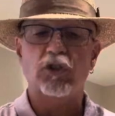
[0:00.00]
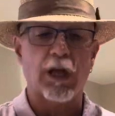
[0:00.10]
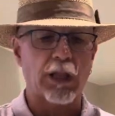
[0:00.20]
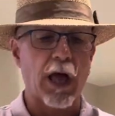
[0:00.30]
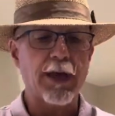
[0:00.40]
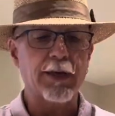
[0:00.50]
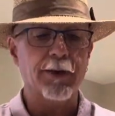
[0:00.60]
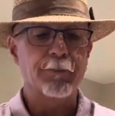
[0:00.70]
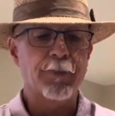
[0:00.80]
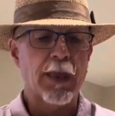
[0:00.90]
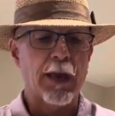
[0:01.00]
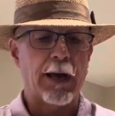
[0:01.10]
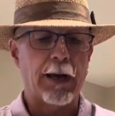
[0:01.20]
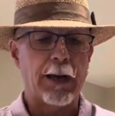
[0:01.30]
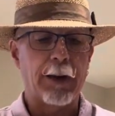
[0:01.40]
I like.
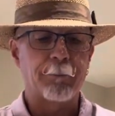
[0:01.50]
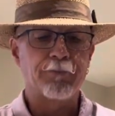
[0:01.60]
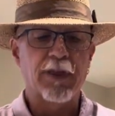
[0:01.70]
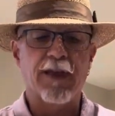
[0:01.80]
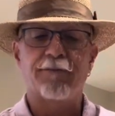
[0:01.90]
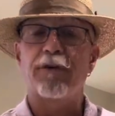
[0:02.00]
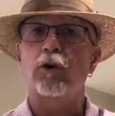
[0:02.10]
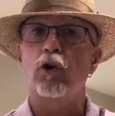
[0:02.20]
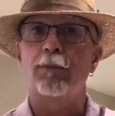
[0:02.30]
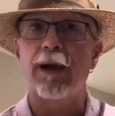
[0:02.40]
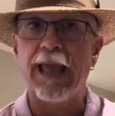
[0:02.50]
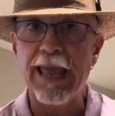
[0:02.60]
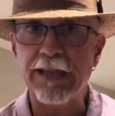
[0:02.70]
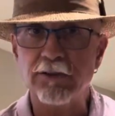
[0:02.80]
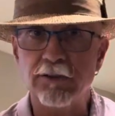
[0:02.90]
It felt good in my
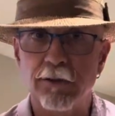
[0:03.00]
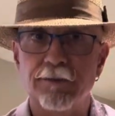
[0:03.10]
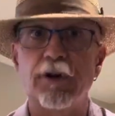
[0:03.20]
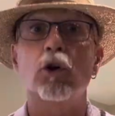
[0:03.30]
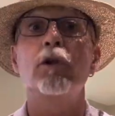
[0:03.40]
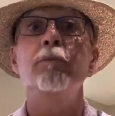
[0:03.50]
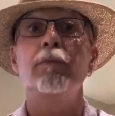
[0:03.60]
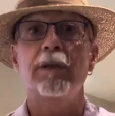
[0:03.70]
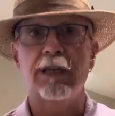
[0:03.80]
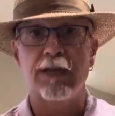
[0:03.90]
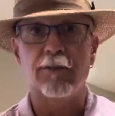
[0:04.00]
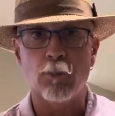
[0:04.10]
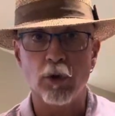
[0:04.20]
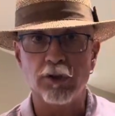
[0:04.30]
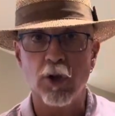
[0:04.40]
hands, felt good even
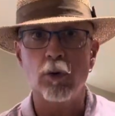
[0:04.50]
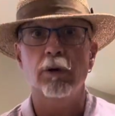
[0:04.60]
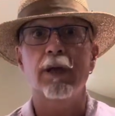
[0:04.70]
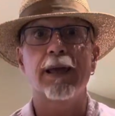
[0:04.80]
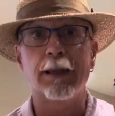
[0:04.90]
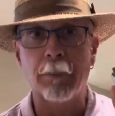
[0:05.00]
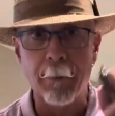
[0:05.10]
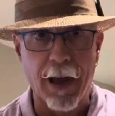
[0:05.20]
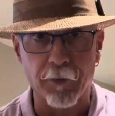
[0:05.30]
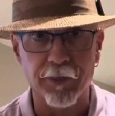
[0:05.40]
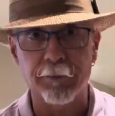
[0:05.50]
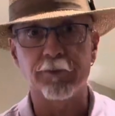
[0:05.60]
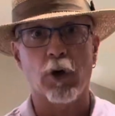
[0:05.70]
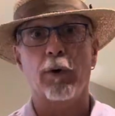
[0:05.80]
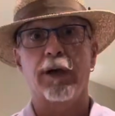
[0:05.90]
more so in my mouth.
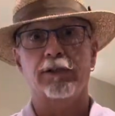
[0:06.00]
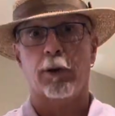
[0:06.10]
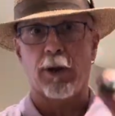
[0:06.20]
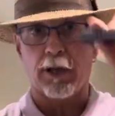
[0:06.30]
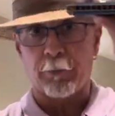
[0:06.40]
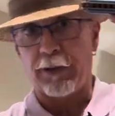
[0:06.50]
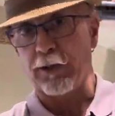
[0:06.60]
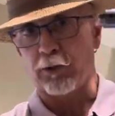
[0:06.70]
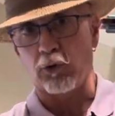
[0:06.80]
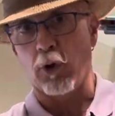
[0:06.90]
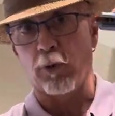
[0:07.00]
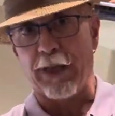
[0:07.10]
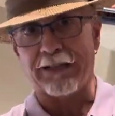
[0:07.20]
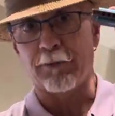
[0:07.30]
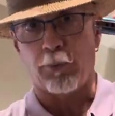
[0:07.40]
So as harmonica players, you know
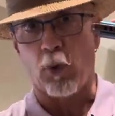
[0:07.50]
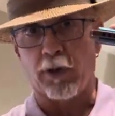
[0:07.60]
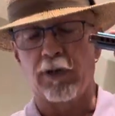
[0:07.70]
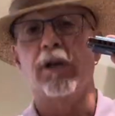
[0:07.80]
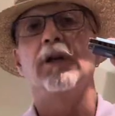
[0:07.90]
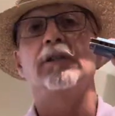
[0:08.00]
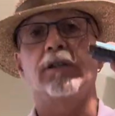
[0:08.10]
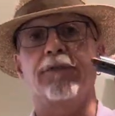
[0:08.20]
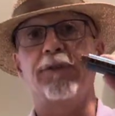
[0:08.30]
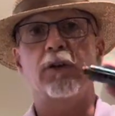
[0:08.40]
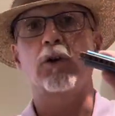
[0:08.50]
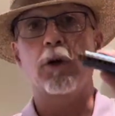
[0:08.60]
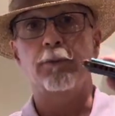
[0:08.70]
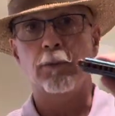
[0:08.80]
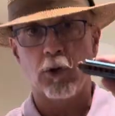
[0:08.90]
that's important. Does it feel
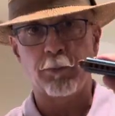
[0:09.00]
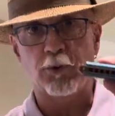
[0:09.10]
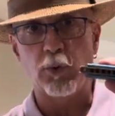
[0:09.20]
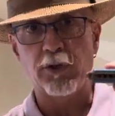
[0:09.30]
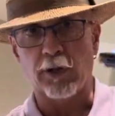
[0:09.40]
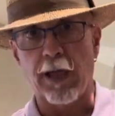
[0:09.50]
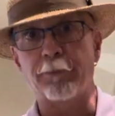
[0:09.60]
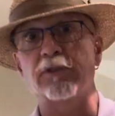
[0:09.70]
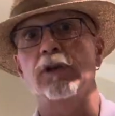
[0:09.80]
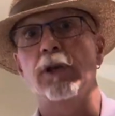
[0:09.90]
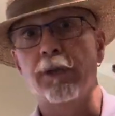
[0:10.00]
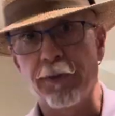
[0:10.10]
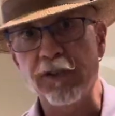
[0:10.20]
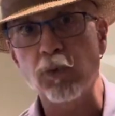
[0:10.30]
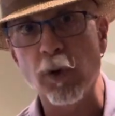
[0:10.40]
good between your lips?
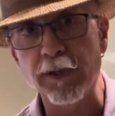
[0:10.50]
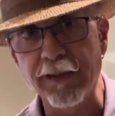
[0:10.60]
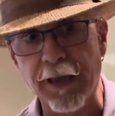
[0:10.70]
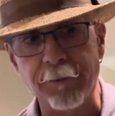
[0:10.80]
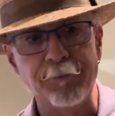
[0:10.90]
This one did.